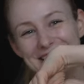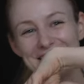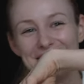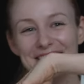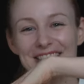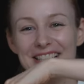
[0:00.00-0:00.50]

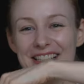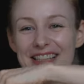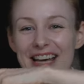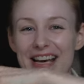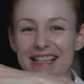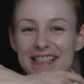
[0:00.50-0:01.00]
So
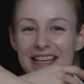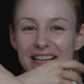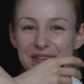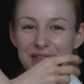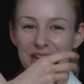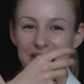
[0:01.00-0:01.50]
that is
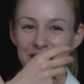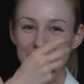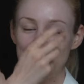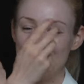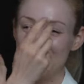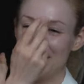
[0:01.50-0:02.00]
kind of going to
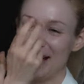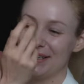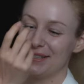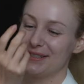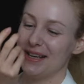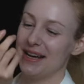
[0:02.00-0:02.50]
be your
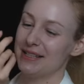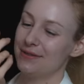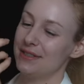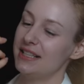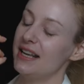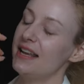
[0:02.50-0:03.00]
exercise
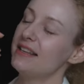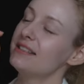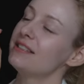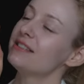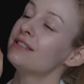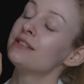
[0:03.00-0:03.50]
for today
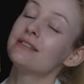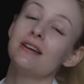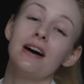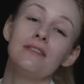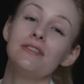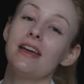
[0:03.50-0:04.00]
It's just
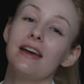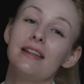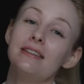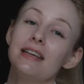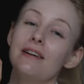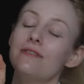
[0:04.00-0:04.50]
soft
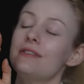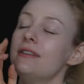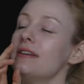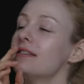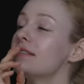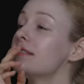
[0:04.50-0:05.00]
hands.
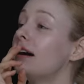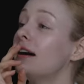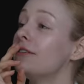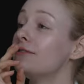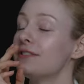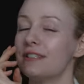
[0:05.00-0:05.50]
Everything is
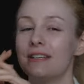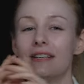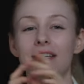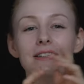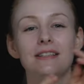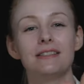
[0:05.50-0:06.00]

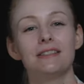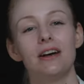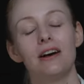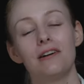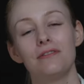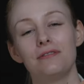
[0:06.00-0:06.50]

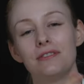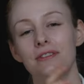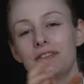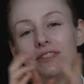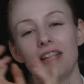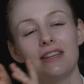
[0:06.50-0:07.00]
soft,
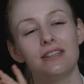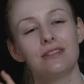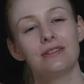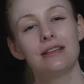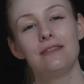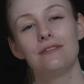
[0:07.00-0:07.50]
soft,
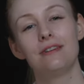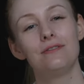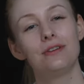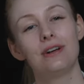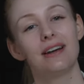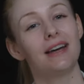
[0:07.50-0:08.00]
gentle, even
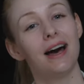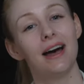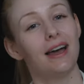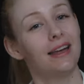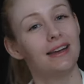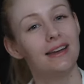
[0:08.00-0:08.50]
if you're a
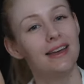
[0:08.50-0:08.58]
guy.